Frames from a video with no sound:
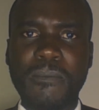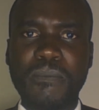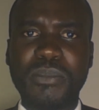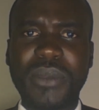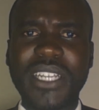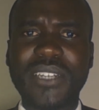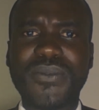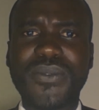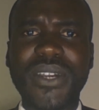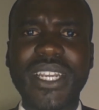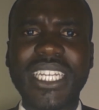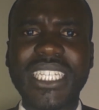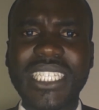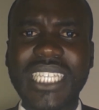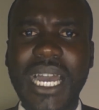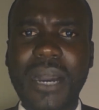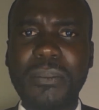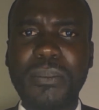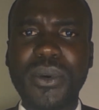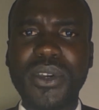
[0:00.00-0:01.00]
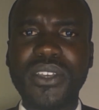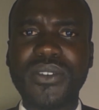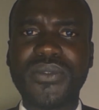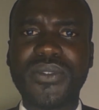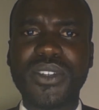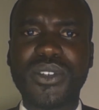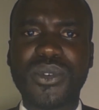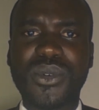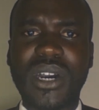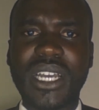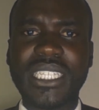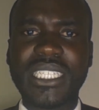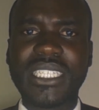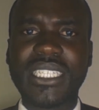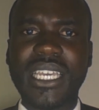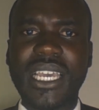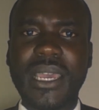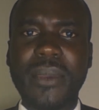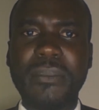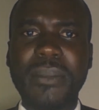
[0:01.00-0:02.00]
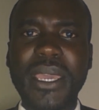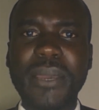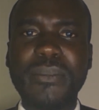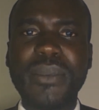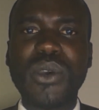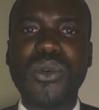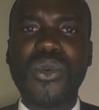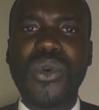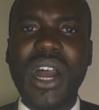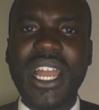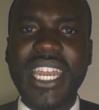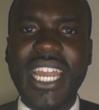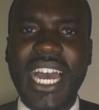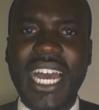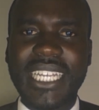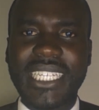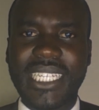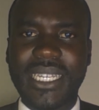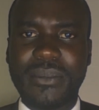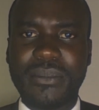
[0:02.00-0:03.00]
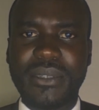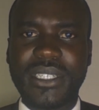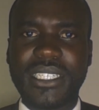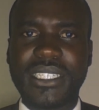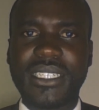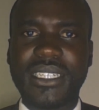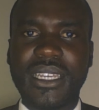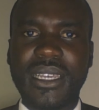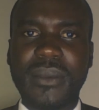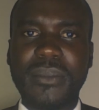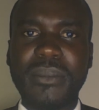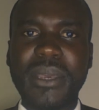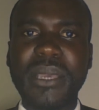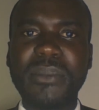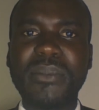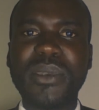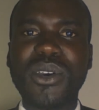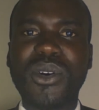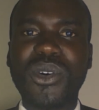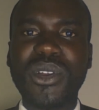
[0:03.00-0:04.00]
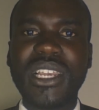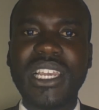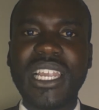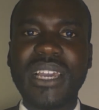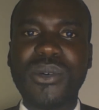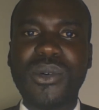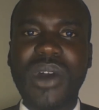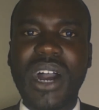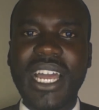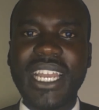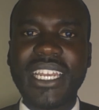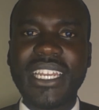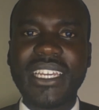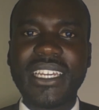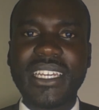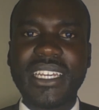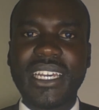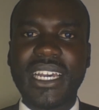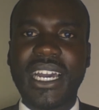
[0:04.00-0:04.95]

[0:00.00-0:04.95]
But for example, if it was maybe one attempt, maybe only one